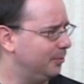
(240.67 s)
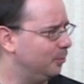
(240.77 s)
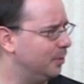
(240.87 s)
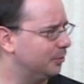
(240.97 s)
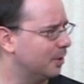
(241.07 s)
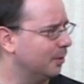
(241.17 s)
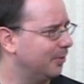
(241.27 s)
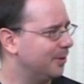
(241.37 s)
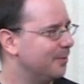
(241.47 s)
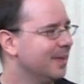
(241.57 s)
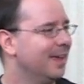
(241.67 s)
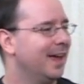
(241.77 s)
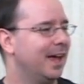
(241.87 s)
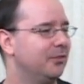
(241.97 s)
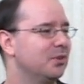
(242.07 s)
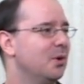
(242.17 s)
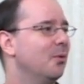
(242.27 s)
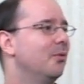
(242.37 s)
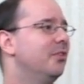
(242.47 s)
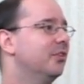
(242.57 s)
What's wrong with you? And
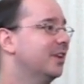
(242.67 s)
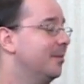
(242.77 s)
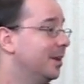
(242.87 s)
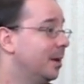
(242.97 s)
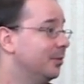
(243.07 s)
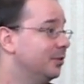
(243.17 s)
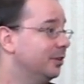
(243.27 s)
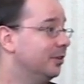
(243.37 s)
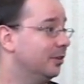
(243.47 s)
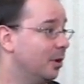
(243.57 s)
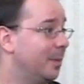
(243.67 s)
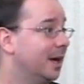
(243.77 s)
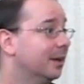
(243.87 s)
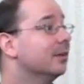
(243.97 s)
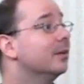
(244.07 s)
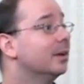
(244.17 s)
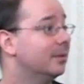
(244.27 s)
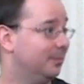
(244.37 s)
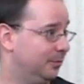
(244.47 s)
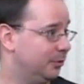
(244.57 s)
so this gave me an opportunity to go back and
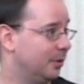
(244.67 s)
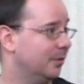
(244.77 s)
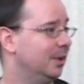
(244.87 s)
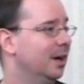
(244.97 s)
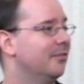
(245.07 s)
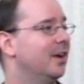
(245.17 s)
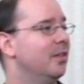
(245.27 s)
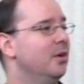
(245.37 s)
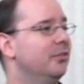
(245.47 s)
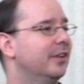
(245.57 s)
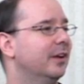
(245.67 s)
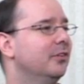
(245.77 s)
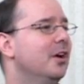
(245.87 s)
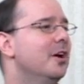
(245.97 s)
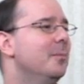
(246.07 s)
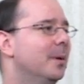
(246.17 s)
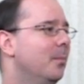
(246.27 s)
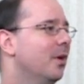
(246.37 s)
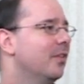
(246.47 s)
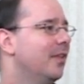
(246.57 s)
sort of clarify those things. But
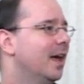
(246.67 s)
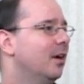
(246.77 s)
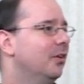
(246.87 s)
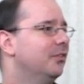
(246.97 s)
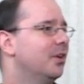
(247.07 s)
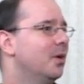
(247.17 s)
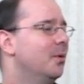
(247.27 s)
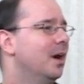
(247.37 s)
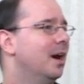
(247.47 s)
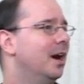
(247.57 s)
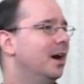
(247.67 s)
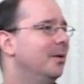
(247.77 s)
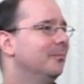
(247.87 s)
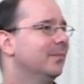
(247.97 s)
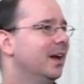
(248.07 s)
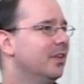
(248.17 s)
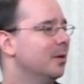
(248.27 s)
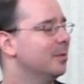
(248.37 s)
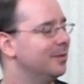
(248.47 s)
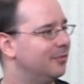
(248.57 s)
more than that, also, I thought
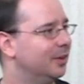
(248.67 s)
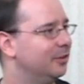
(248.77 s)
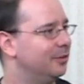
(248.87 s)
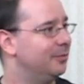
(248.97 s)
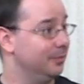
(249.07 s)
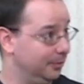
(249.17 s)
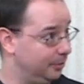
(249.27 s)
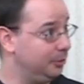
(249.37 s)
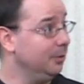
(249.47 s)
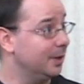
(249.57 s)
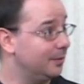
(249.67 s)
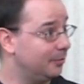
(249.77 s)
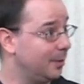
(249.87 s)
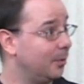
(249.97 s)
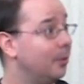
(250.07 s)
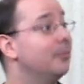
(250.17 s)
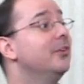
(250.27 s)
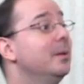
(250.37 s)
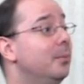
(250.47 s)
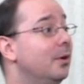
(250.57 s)
it would be fun to do it from the
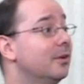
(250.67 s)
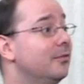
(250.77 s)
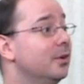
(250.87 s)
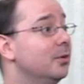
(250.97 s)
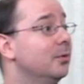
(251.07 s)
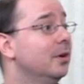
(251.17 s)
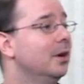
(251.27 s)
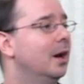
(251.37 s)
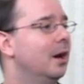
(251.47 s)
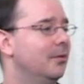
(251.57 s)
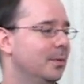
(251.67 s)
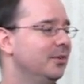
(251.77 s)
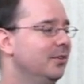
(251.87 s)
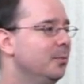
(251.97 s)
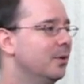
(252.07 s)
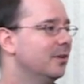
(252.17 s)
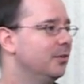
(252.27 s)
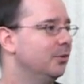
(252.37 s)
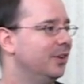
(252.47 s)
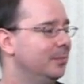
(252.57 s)
same point of view, or from a different point of
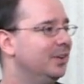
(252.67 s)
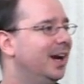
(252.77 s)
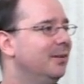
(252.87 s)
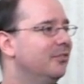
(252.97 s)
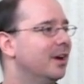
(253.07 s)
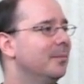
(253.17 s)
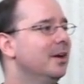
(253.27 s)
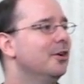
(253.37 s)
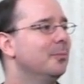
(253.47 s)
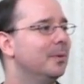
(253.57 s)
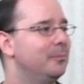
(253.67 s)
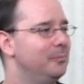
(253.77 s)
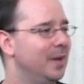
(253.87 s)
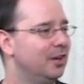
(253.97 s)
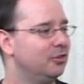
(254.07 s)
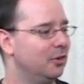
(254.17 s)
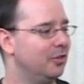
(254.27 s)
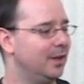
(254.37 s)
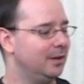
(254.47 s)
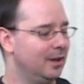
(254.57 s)
view, same time frame, but make sure
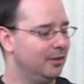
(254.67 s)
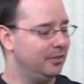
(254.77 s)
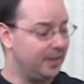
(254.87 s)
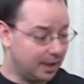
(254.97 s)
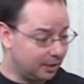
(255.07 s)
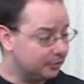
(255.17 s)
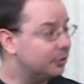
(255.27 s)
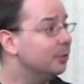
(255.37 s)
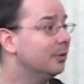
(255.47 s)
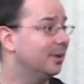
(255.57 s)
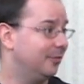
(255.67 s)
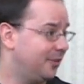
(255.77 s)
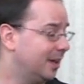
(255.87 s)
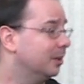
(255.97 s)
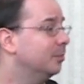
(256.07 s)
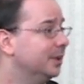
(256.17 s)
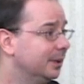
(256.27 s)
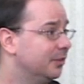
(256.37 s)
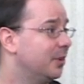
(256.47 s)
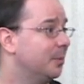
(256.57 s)
that there are two, in fact,
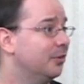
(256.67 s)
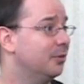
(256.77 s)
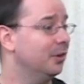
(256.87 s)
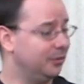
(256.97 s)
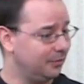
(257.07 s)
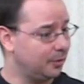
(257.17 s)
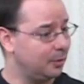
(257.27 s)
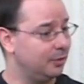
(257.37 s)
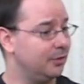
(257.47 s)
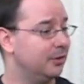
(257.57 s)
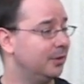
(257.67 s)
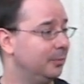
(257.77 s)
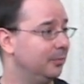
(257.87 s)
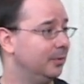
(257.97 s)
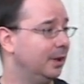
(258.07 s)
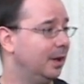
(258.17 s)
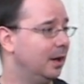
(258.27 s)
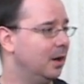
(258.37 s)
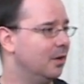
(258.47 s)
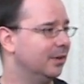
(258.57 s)
completely separate stories, even though there are some
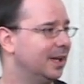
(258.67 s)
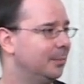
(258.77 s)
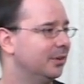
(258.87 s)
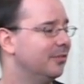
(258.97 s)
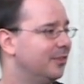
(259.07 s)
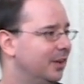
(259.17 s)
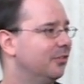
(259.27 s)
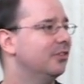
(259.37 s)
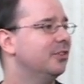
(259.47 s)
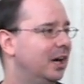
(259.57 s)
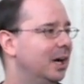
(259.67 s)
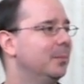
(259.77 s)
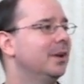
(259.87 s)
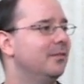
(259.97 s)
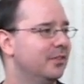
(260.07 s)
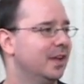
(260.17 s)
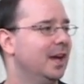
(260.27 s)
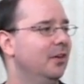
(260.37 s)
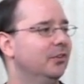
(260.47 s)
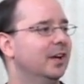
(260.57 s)
overlaps in events and time and everything
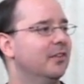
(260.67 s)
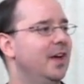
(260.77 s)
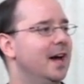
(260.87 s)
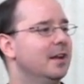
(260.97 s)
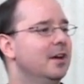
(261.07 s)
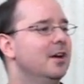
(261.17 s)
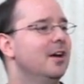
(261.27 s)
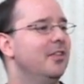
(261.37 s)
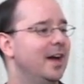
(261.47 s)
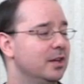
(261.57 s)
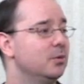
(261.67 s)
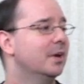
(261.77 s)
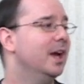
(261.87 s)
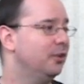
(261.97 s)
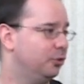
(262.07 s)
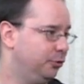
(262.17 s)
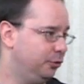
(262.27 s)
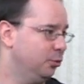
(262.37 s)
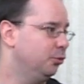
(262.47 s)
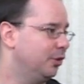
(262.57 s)
else like that, that you get
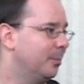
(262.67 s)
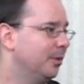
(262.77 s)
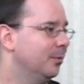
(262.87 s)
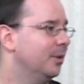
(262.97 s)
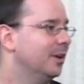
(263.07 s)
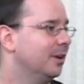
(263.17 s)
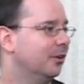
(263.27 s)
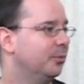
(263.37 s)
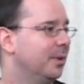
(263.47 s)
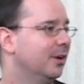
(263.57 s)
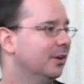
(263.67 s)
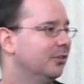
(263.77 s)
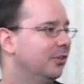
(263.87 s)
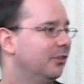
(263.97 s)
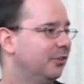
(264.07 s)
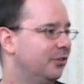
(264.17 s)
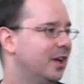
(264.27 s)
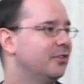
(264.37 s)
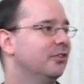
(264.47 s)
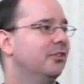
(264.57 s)
two separate reading experiences. It's
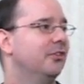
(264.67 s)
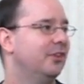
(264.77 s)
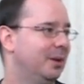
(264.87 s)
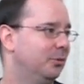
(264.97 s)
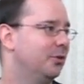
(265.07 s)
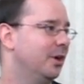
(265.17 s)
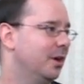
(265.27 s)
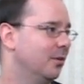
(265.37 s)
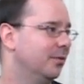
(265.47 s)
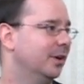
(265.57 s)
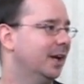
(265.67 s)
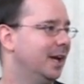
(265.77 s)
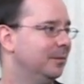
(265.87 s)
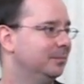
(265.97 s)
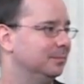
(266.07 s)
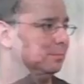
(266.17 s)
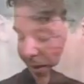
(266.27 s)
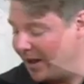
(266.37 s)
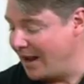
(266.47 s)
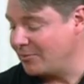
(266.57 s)
not just the same story over again.
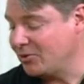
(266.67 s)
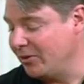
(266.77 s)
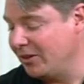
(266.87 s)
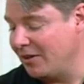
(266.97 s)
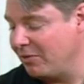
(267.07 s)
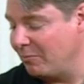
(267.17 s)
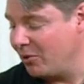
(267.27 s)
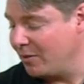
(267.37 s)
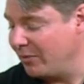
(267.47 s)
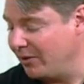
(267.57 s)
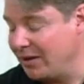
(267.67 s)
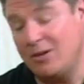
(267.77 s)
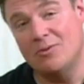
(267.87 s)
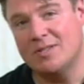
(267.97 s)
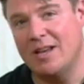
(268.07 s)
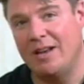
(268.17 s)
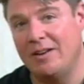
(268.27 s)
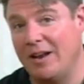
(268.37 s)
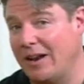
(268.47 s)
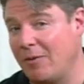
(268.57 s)
Well, I absolutely love the book, but like you
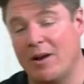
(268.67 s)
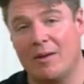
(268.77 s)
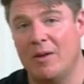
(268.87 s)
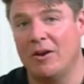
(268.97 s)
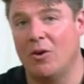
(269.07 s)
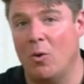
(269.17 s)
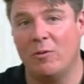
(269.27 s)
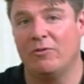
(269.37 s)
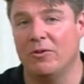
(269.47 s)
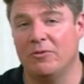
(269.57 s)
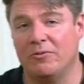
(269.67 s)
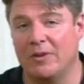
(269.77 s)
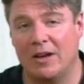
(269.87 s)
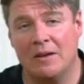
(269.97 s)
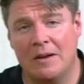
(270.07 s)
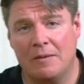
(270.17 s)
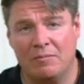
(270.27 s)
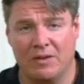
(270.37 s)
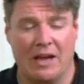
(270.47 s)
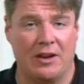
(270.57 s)
said, and I recommend it home if you've
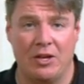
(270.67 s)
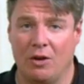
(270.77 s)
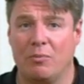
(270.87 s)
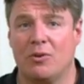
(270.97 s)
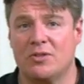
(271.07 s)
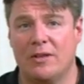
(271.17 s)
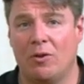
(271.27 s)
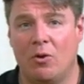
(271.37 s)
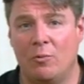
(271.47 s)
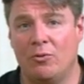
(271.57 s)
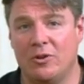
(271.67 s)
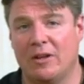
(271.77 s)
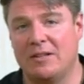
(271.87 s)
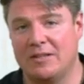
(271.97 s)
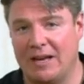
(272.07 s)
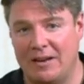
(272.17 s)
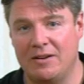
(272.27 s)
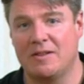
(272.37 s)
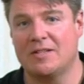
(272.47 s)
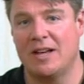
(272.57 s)
got a young person in the home who you'd like to get
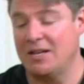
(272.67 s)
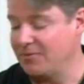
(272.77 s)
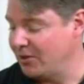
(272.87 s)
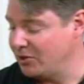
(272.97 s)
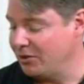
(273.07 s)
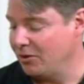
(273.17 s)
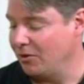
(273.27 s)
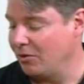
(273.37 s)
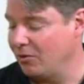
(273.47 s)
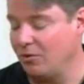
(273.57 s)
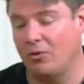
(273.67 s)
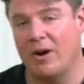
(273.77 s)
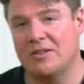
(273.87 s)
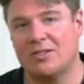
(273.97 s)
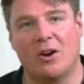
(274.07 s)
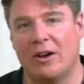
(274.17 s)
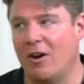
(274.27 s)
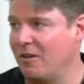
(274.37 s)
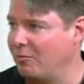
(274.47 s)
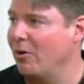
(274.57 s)
into the science fiction. Great starting
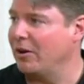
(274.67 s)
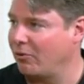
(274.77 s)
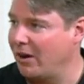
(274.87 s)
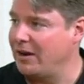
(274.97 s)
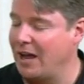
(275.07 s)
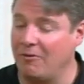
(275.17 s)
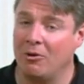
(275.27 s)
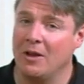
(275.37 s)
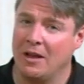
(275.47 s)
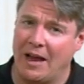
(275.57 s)
off point, great novel.